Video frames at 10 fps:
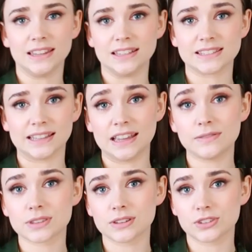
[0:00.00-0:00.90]
these
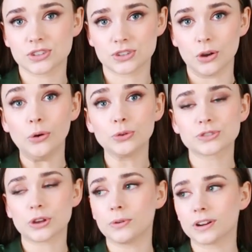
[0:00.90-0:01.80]
sleeves? So
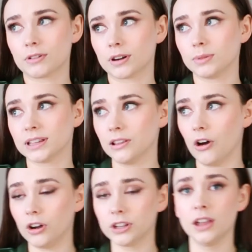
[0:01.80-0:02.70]
incredibly
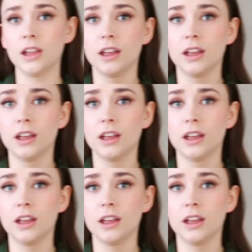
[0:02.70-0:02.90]
long.